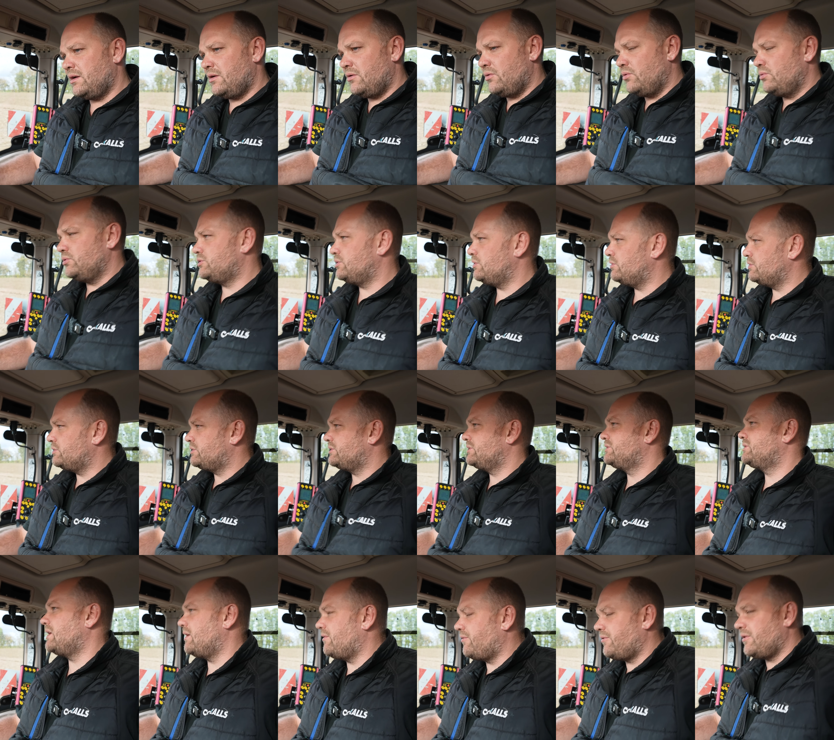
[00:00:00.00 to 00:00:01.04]
and all sorts of
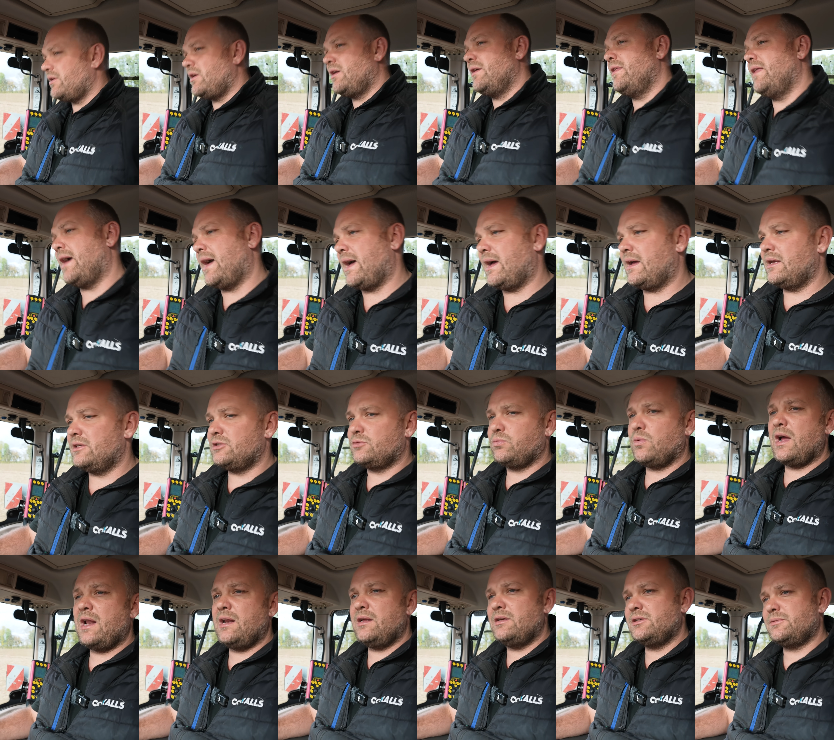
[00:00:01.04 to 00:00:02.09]
stuff like that, as
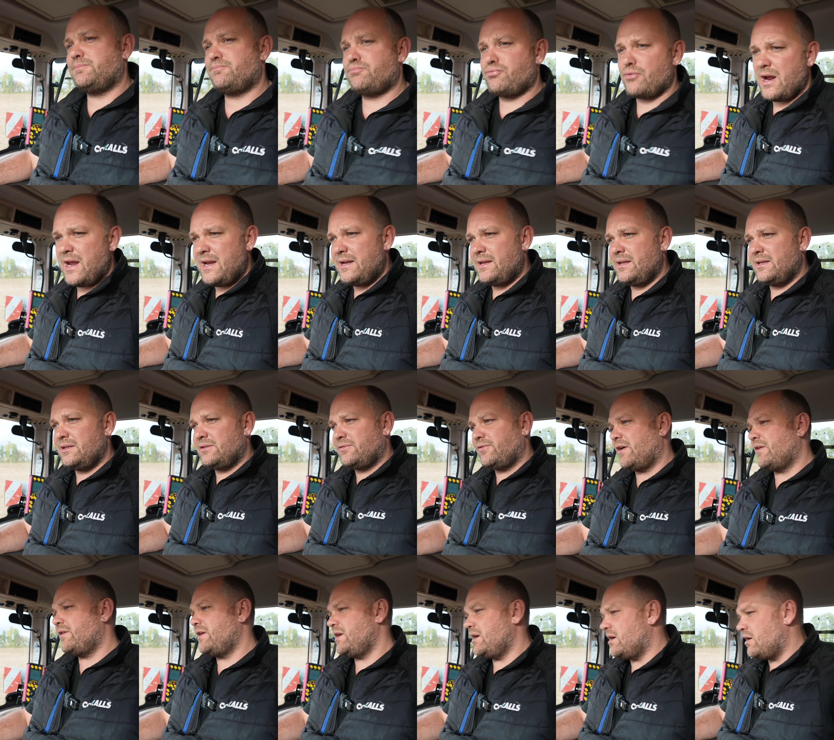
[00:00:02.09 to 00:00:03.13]
well as bread is
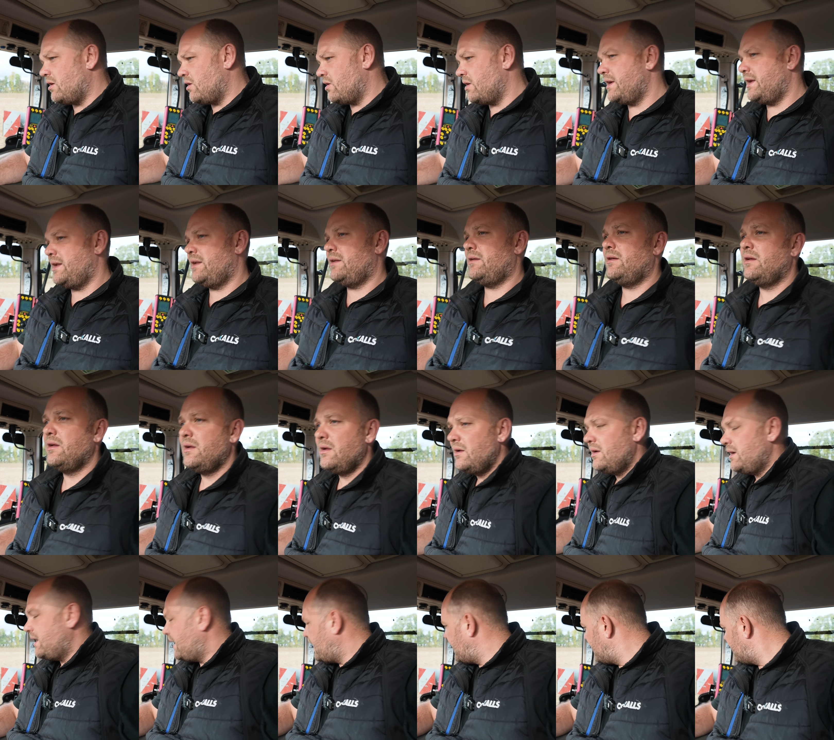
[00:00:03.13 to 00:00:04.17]
very high in
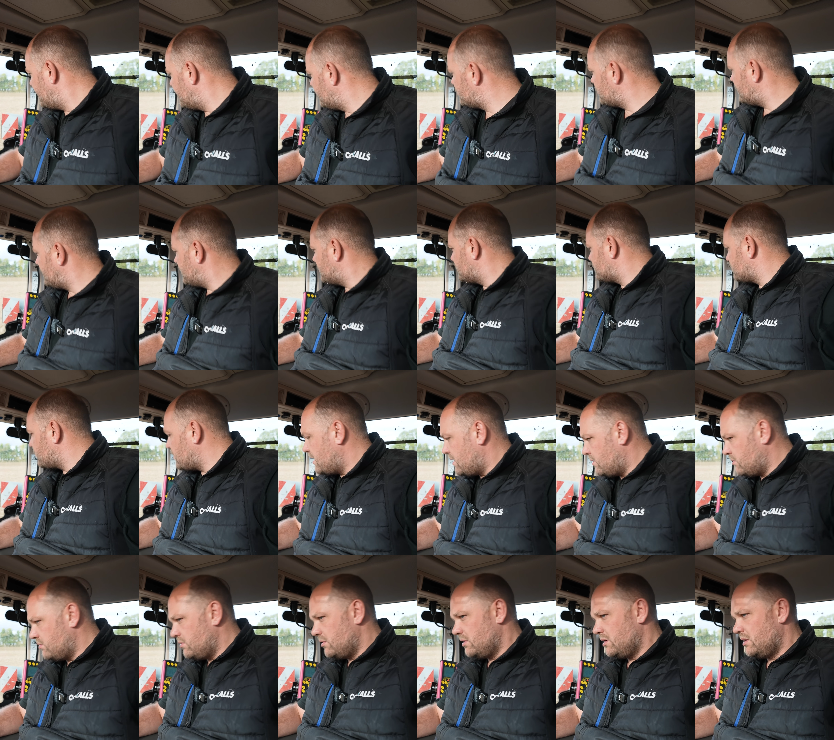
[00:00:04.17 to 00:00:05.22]
energy as
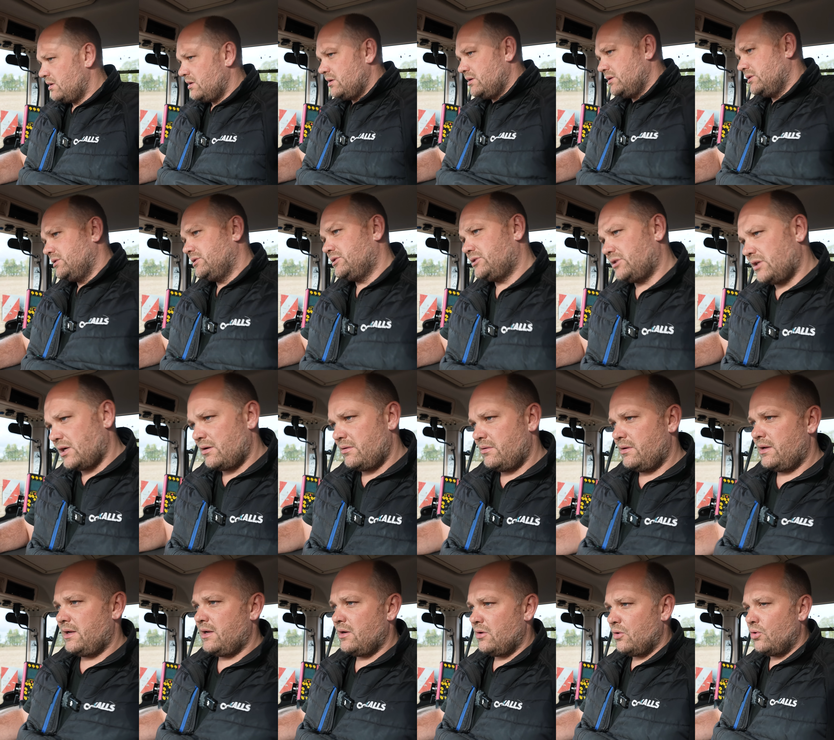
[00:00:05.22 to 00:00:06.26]
well. So
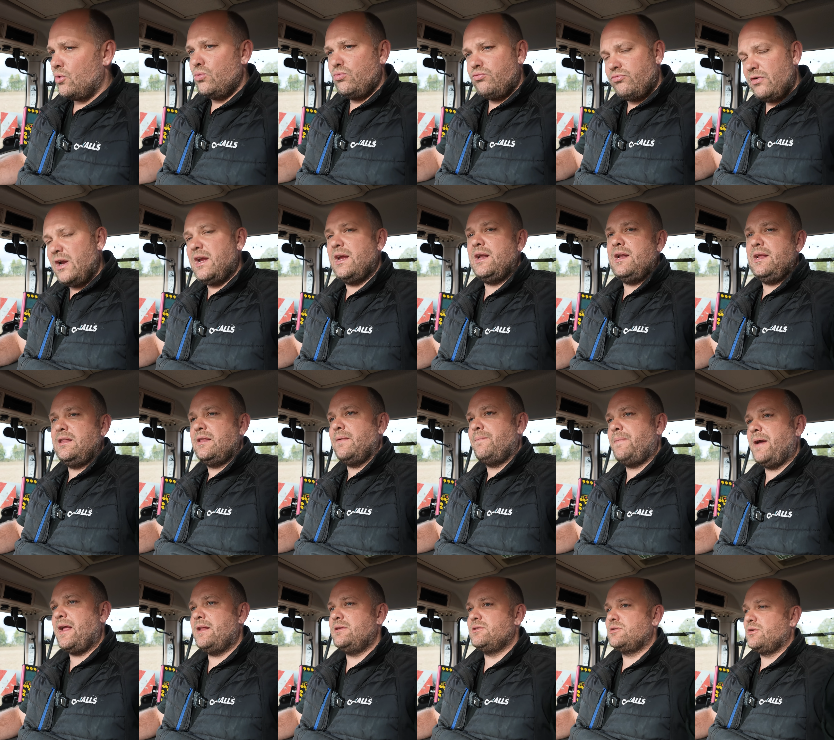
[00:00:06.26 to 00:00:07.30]
it all really
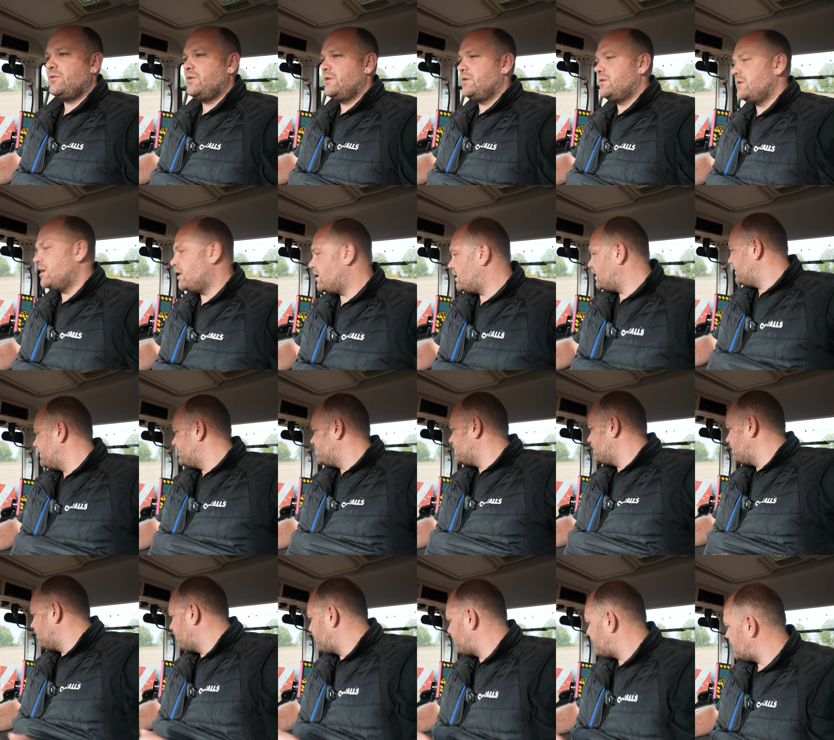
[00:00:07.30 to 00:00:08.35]
depends on the diet that
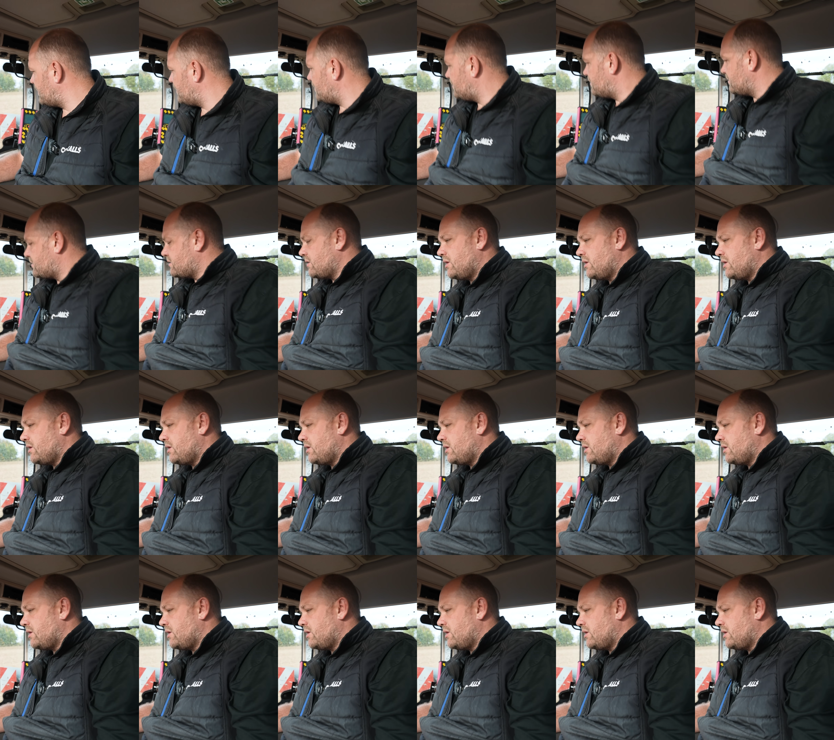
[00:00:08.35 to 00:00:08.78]
you feed the